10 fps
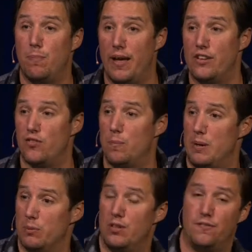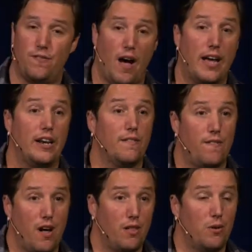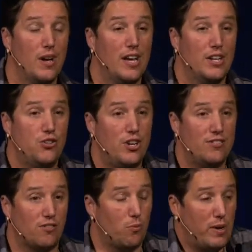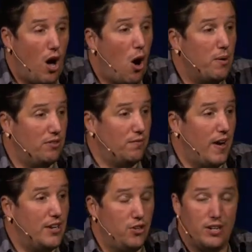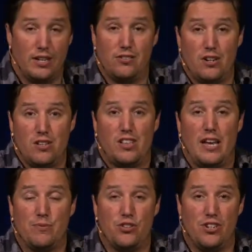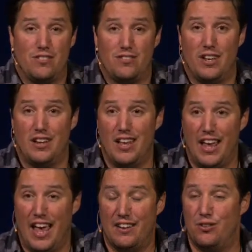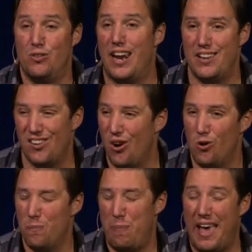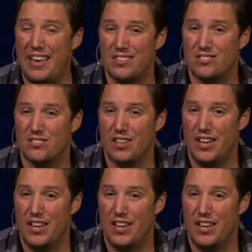place for people to find and follow Jesus. And we always invite you to consider the claims of Jesus and do that at your own pace.